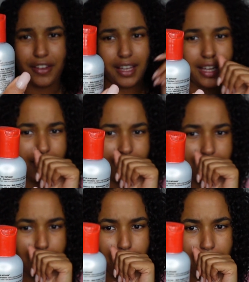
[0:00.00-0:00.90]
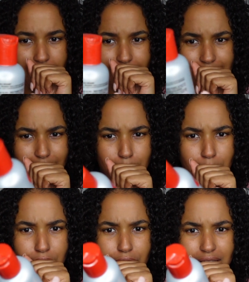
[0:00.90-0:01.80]
think is my second
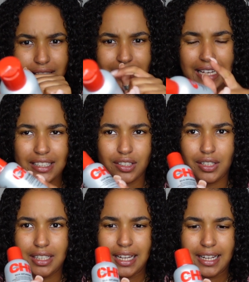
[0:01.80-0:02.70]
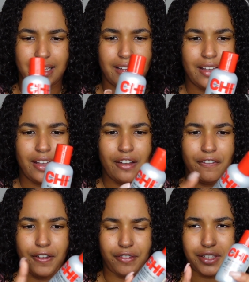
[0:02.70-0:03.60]
bottle, and this has only like
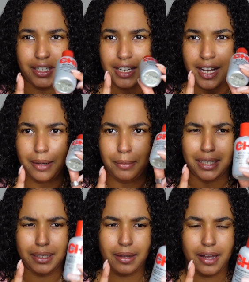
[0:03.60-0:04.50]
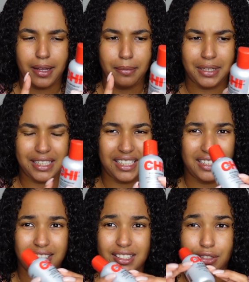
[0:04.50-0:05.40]
59
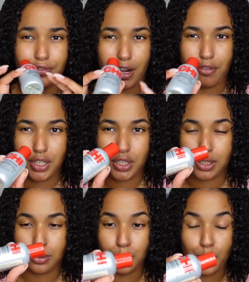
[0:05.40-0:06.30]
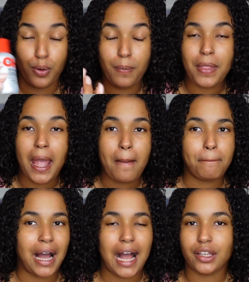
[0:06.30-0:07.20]
milliliters. Is very small,
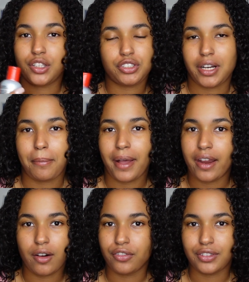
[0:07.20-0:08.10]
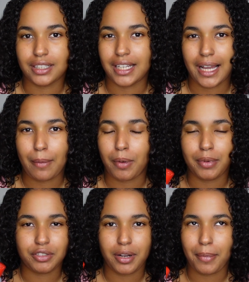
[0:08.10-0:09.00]
but I don't straighten my hair often. Like I
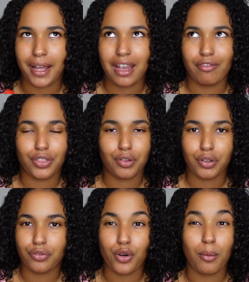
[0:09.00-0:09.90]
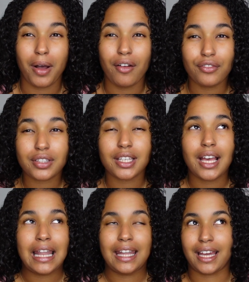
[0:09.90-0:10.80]
probably straighten my hair every 3-4 months.
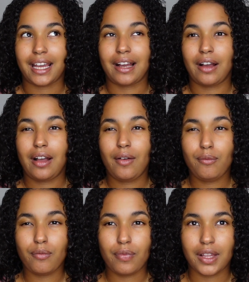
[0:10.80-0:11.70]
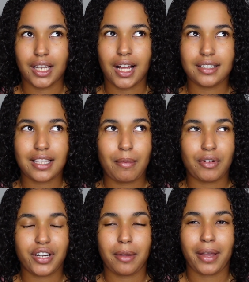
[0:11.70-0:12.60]
Like the last time I
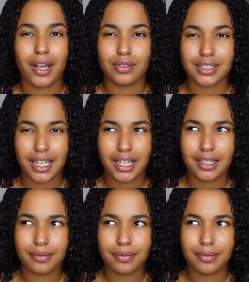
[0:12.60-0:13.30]
straightened my hair was like